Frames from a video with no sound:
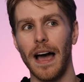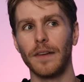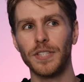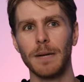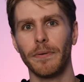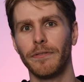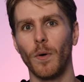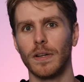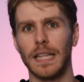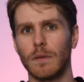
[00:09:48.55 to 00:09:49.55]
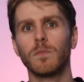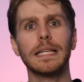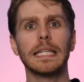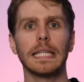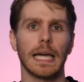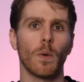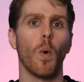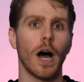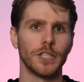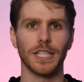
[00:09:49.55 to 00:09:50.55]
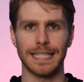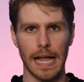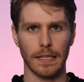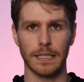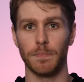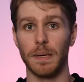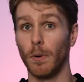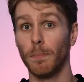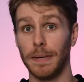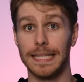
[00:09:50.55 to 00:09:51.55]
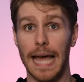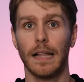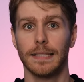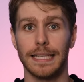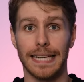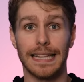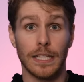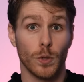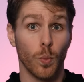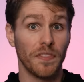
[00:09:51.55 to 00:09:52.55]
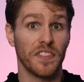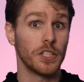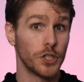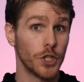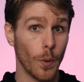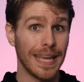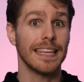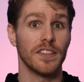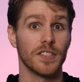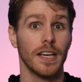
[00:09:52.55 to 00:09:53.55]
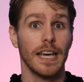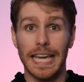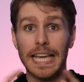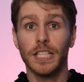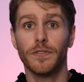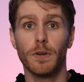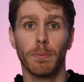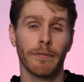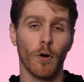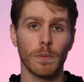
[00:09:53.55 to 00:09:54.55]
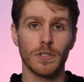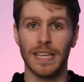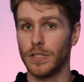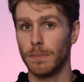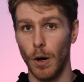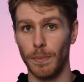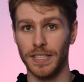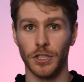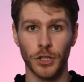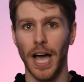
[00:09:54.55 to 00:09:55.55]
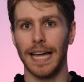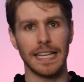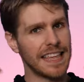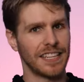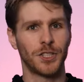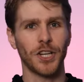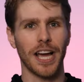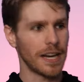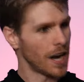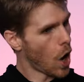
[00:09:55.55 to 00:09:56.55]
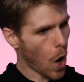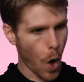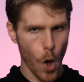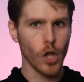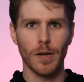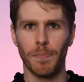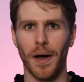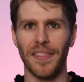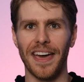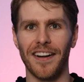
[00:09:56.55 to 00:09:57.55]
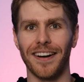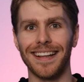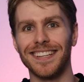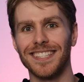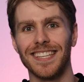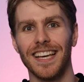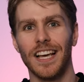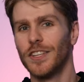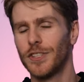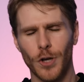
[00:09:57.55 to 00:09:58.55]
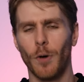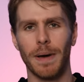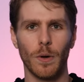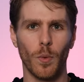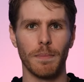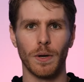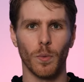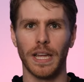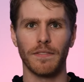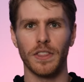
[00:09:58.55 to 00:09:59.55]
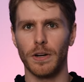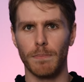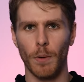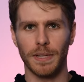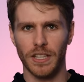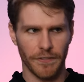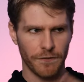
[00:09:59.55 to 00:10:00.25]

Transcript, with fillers: I've said before that I really like watching talented people be talented, and that's what this show is. Each of the performers gets a moment to shine, and they shine all up on that audience. So many women were given their moment to